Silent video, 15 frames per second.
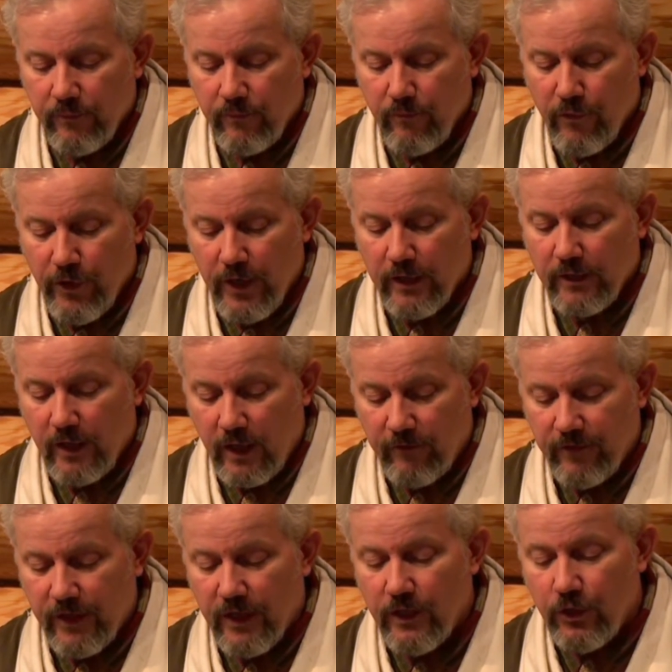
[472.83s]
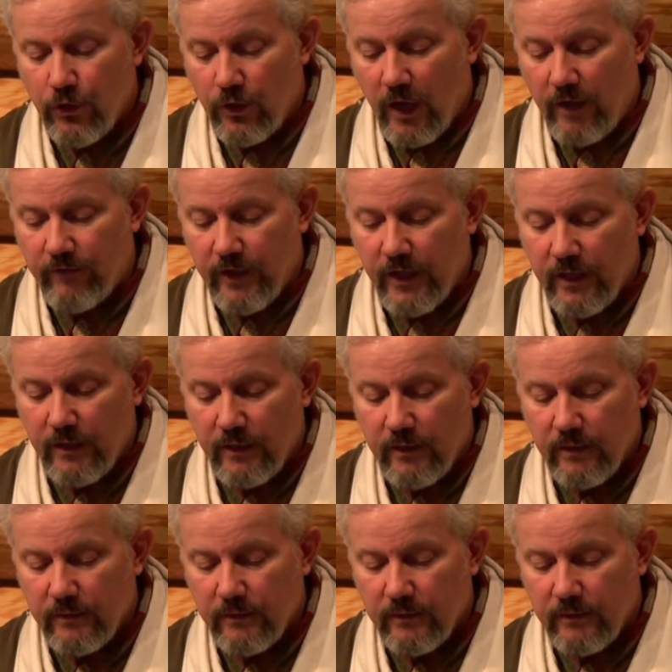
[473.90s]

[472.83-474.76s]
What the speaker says: Brit Covenant, New Covenant,